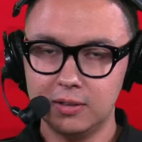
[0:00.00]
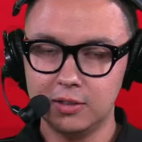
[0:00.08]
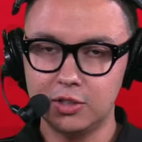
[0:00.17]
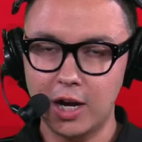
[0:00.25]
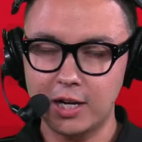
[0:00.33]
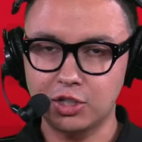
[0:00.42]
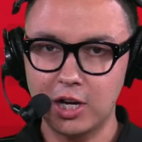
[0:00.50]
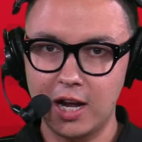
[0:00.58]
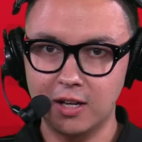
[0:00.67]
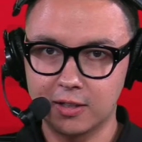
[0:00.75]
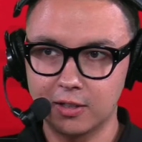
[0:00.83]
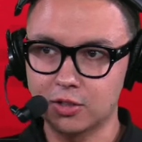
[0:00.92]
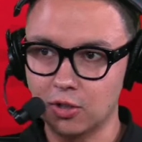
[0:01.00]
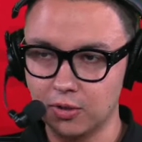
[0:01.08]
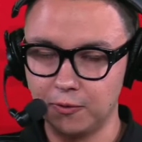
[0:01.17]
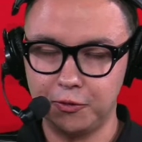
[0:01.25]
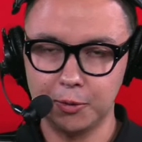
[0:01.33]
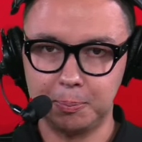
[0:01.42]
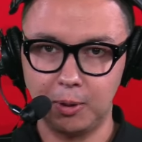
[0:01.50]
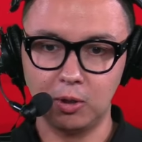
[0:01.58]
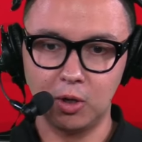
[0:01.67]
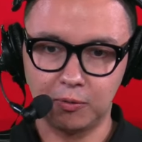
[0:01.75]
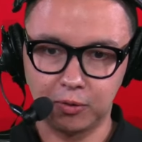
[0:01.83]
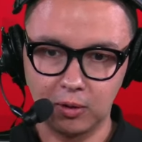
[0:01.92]
Josh Allen can turn the
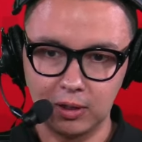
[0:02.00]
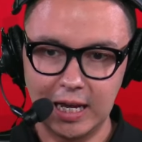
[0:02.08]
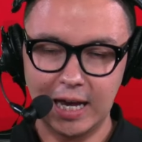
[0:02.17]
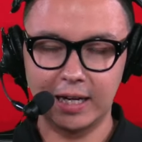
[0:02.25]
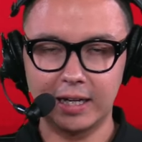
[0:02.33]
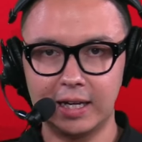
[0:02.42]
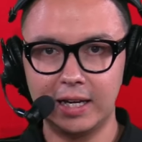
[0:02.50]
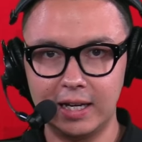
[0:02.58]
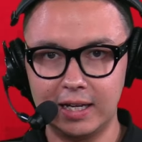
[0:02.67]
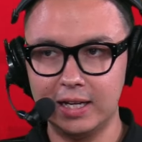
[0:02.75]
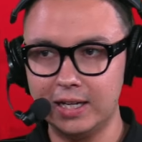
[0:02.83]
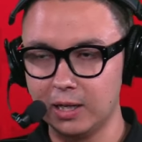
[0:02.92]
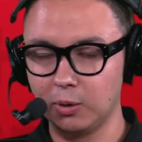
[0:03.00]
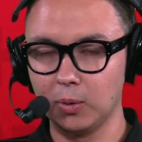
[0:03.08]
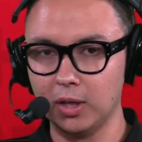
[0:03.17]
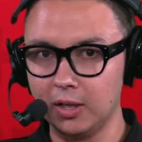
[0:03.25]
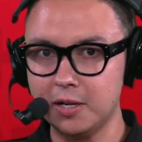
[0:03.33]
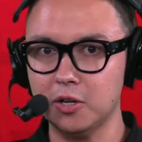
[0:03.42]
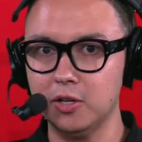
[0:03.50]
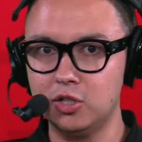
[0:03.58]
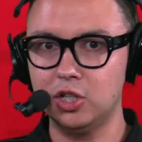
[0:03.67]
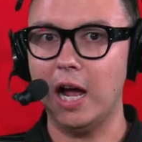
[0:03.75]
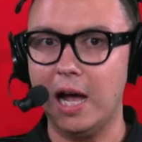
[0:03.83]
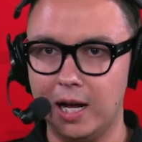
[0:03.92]
football over a lot, and he did a really good
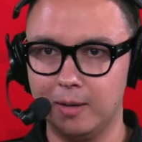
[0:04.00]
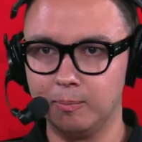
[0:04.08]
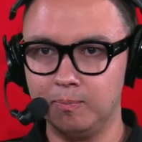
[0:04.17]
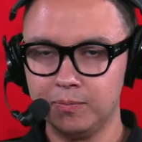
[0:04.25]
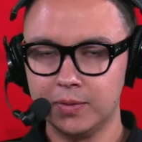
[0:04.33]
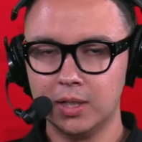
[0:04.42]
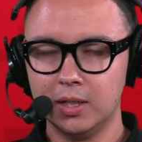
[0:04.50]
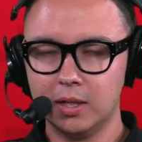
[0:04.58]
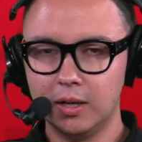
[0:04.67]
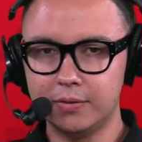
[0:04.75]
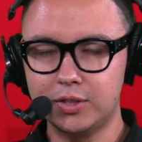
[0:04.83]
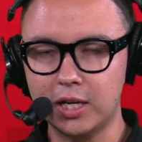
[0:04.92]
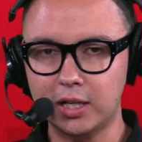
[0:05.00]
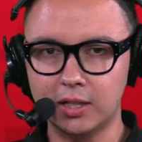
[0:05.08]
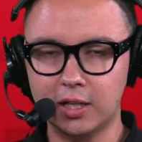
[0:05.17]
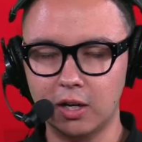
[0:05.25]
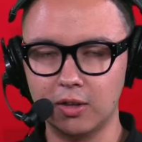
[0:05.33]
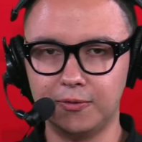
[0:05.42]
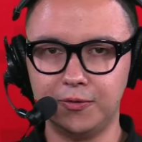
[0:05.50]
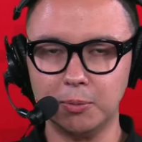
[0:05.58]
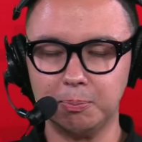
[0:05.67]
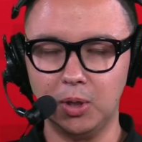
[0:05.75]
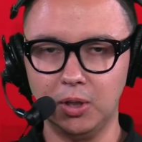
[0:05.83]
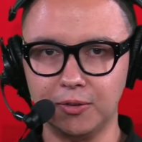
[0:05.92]
job of taking care of the
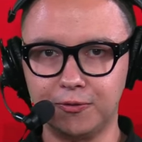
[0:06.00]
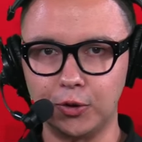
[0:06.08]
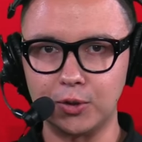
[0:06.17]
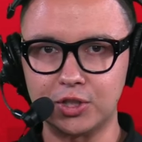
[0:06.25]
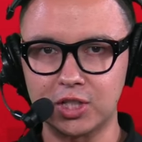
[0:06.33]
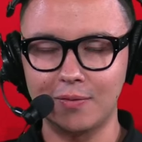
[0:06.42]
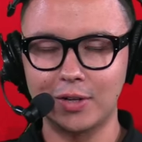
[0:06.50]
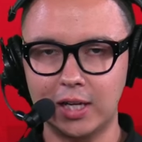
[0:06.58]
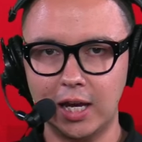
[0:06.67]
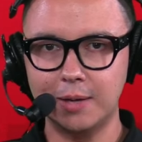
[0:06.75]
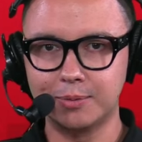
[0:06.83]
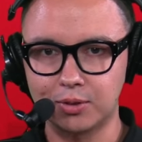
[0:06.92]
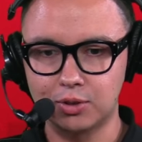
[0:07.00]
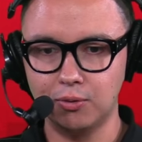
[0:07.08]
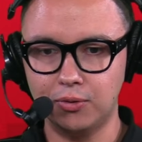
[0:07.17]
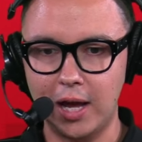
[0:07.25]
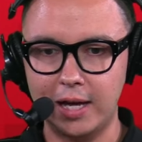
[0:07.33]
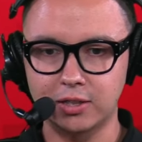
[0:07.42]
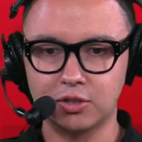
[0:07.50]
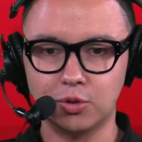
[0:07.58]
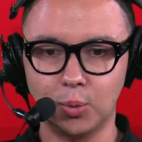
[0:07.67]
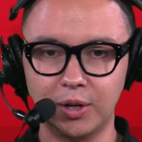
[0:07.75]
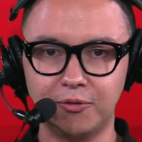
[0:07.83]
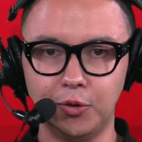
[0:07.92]
football in the first seven games of
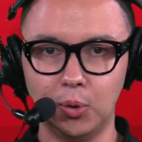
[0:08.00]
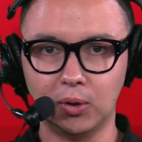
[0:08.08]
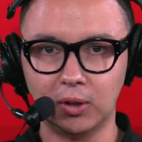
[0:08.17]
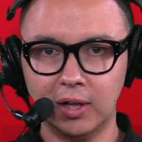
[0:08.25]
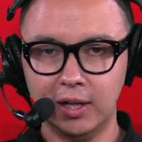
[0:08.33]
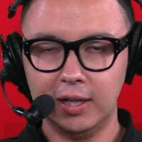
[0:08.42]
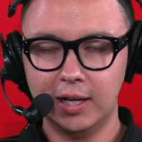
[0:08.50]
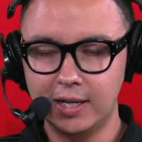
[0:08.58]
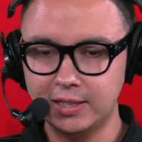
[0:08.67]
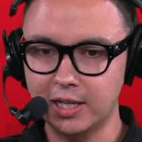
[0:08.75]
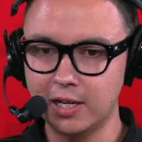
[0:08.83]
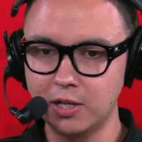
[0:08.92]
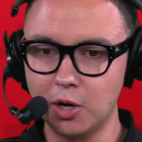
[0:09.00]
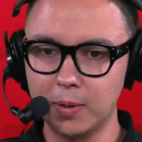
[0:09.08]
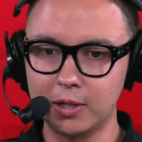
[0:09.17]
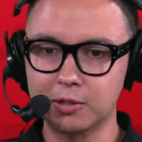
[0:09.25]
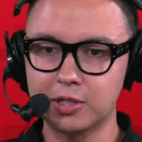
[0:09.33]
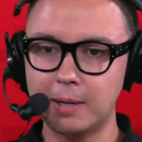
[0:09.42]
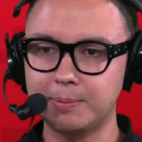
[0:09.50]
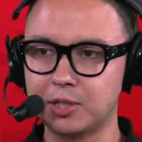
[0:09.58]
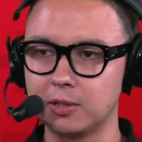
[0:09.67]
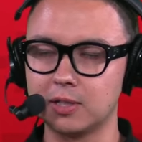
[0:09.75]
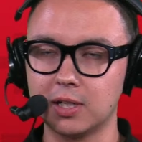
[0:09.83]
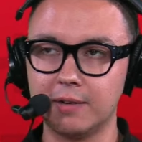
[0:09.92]
2024 as he had no interceptions.